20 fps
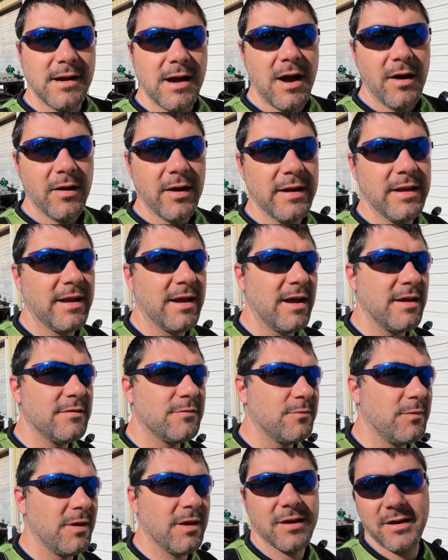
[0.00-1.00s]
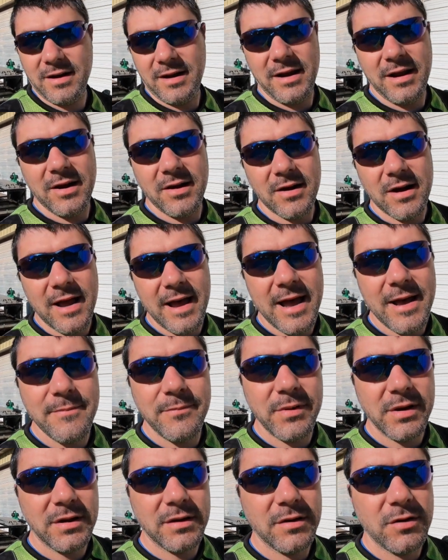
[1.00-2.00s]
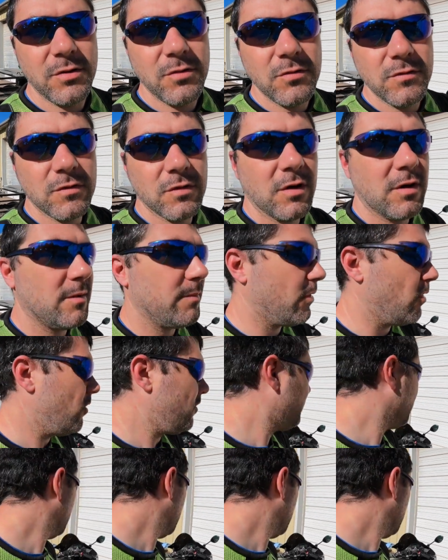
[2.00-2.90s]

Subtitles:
Alrighty, guys, we are here at McNews Automotive